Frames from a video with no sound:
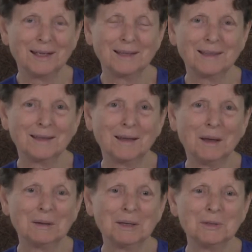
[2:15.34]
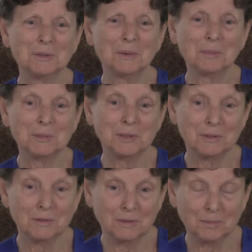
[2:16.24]
that got
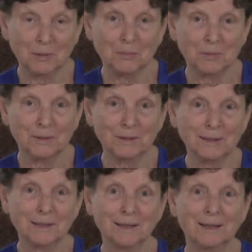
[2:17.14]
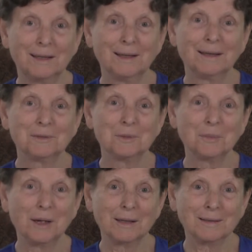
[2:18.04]
interrupted appropriately to
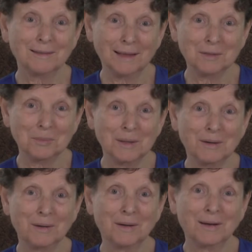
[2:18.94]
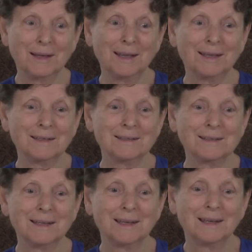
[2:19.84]
write Light Bearer and
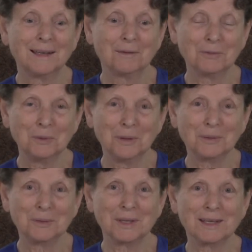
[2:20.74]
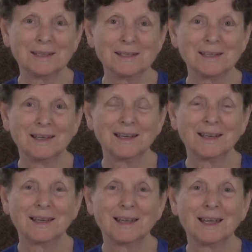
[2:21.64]
a few other things,
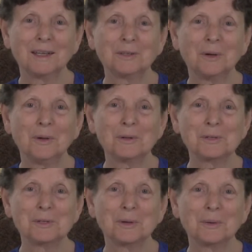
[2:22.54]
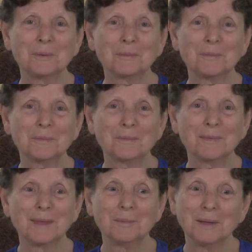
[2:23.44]
and also
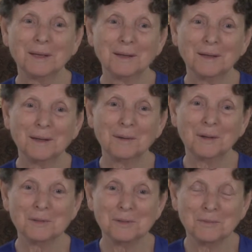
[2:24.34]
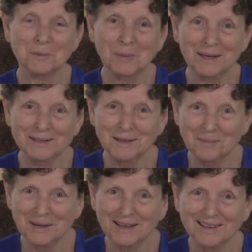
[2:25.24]
because of the pandemic.